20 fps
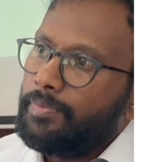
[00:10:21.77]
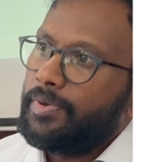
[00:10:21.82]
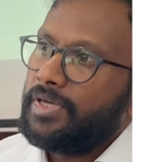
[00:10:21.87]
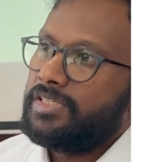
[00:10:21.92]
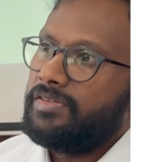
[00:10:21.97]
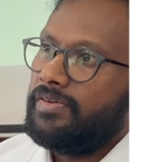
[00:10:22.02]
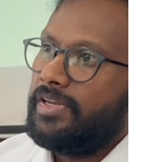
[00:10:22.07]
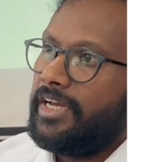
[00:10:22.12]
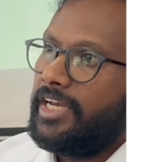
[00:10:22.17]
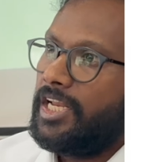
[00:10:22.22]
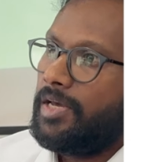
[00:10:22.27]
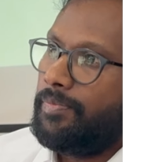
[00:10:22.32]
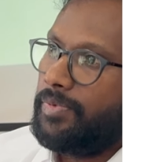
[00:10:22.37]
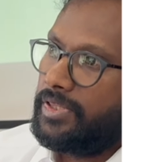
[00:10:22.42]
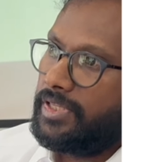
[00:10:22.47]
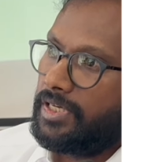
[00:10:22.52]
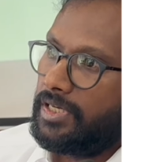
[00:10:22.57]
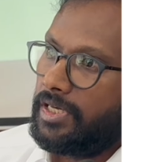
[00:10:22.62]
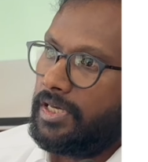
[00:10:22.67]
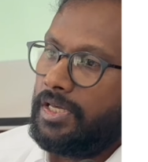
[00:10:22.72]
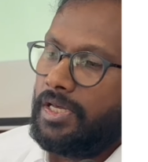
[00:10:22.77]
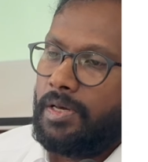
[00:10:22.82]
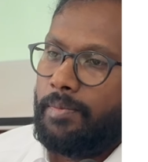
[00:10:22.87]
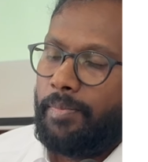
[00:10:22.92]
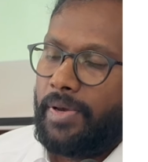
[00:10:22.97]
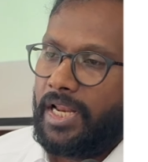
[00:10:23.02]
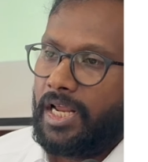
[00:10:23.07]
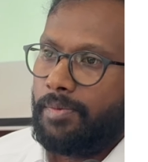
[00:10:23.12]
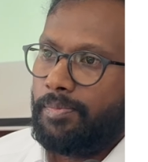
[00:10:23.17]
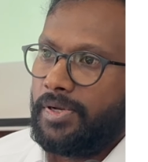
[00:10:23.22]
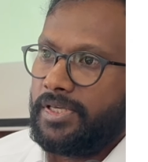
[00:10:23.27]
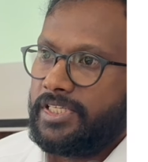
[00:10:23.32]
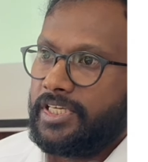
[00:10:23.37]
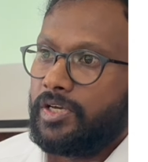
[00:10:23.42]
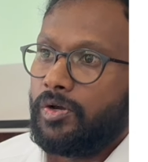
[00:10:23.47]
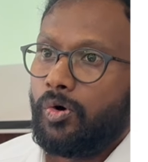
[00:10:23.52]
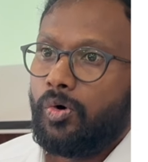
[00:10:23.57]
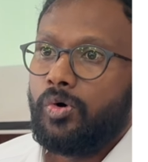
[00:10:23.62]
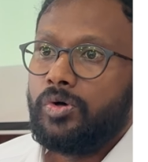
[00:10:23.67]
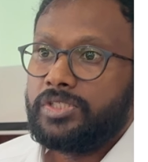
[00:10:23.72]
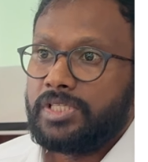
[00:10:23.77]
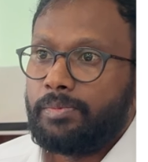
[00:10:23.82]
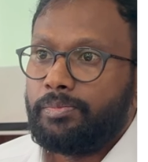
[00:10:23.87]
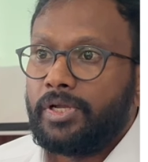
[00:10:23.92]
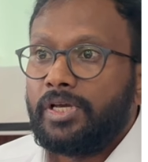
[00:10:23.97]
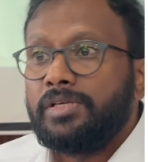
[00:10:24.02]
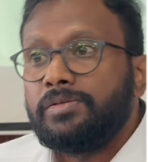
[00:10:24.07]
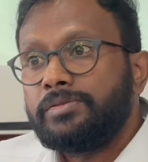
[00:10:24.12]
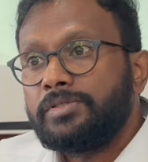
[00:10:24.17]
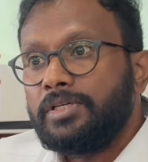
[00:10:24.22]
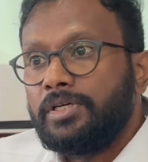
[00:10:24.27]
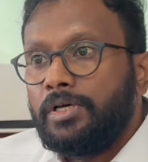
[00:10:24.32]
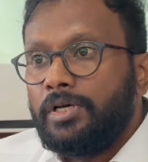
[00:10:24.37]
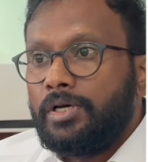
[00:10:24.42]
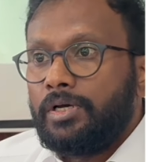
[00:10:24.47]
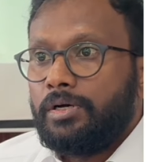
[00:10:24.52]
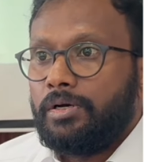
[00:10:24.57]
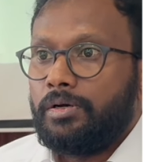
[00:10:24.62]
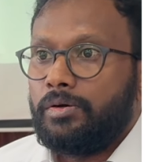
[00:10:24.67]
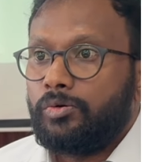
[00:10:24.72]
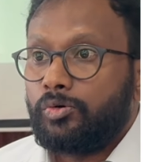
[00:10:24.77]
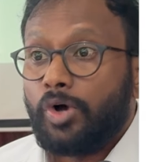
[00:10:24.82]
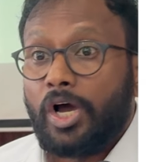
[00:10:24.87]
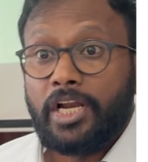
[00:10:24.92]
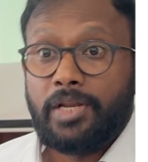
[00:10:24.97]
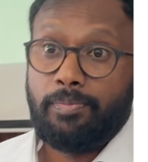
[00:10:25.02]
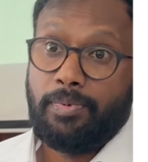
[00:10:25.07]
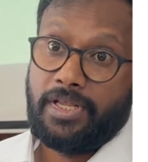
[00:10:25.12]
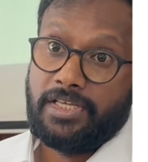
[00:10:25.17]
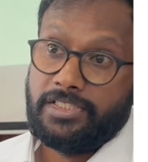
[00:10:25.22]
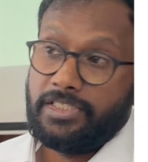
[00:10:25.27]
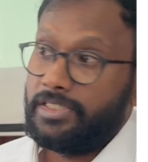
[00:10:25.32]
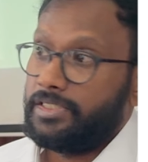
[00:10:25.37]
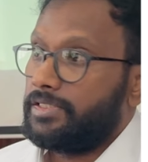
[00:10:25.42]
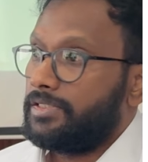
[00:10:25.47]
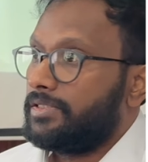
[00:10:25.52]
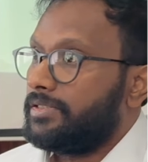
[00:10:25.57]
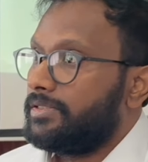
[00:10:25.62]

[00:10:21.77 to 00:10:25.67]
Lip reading: Patient end up with a paraplegic or sometimes quadriplegic,